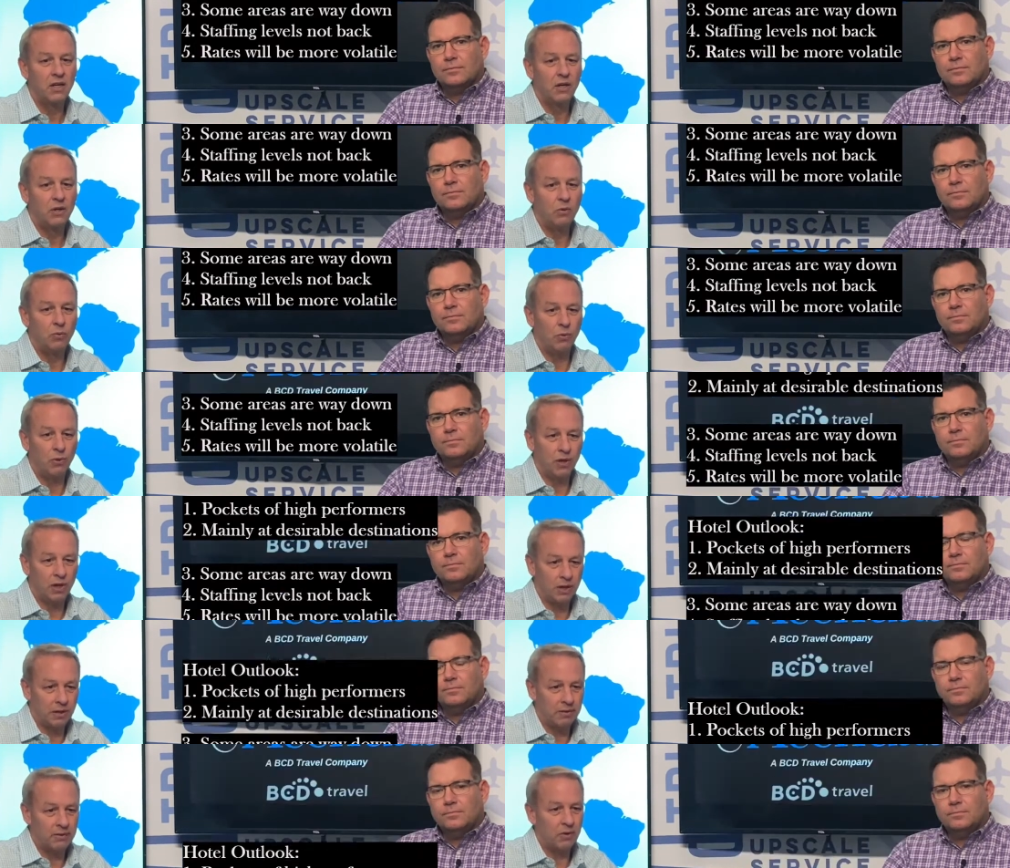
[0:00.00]

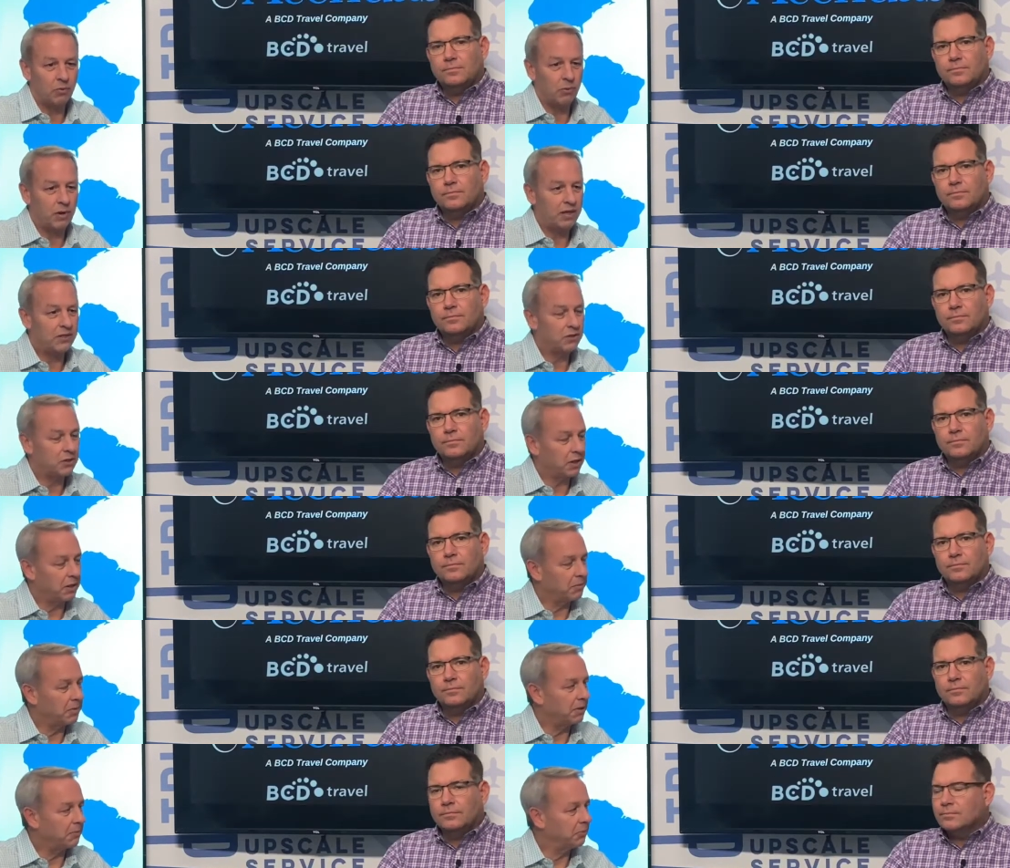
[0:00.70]
Speaker 1: where the rates are
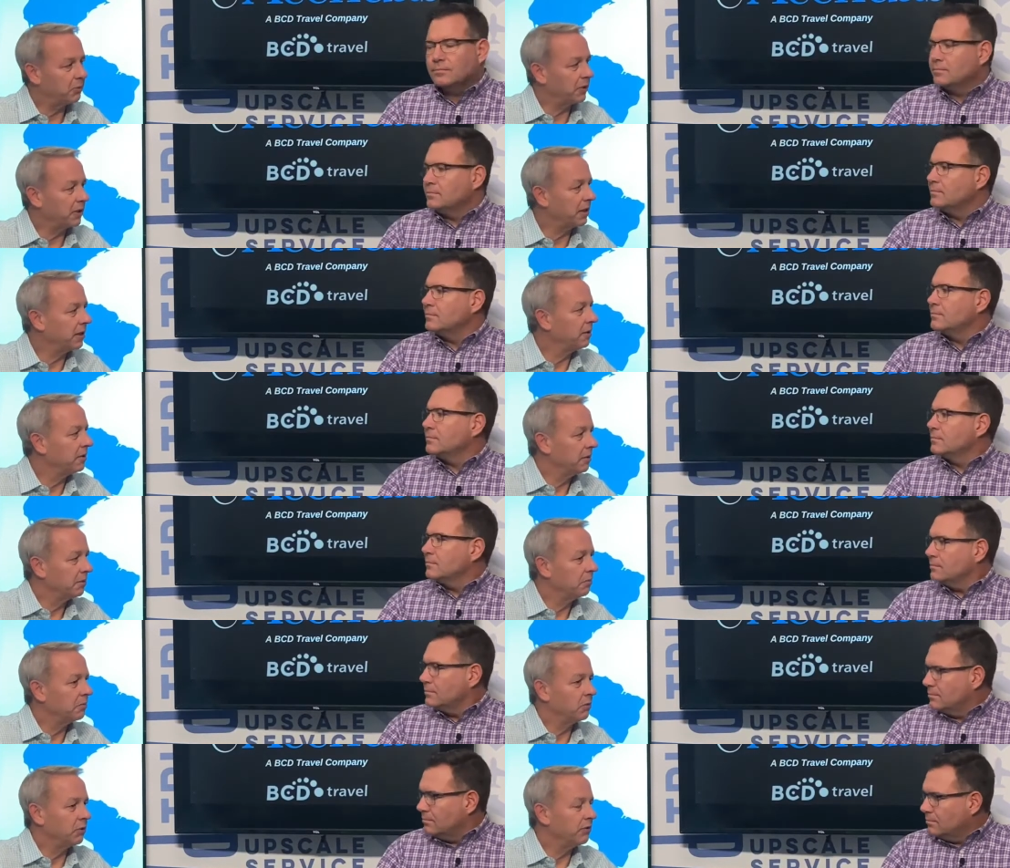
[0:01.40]
going to be pretty
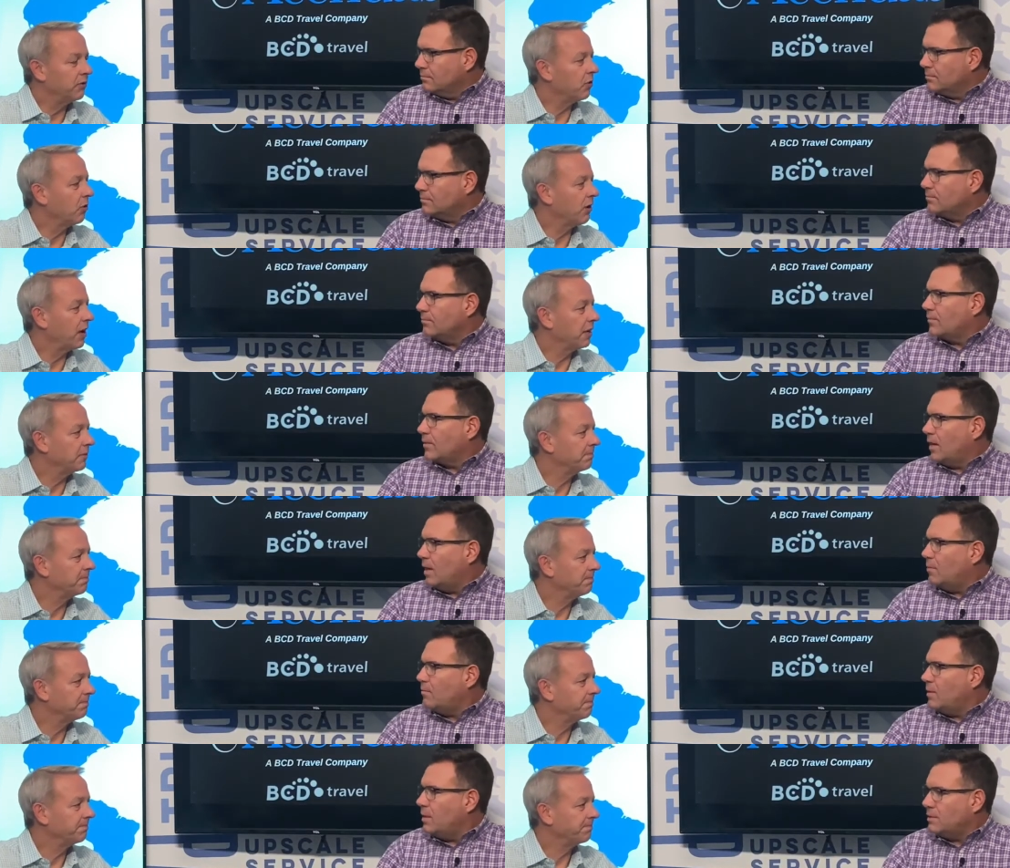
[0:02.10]
moving around.
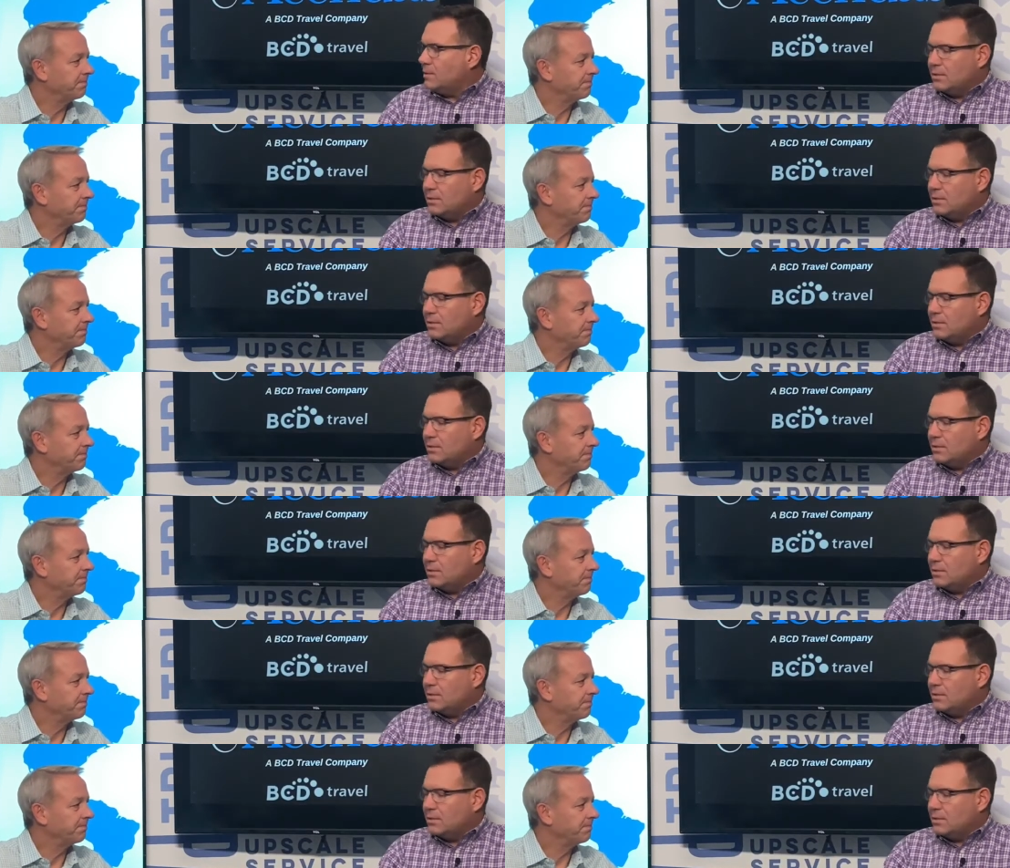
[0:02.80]
Yep, that's